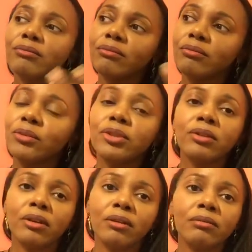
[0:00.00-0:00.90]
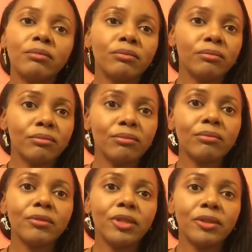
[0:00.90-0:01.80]
what y'all,
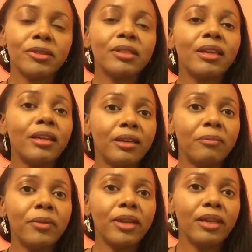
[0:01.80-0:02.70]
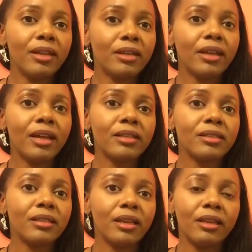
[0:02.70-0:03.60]
see in the media as
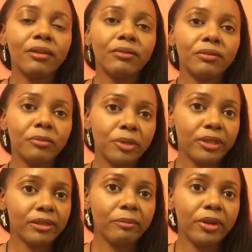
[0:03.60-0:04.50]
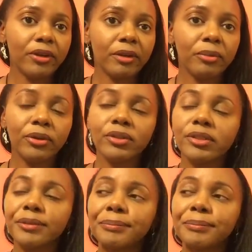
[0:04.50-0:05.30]
a Native American person.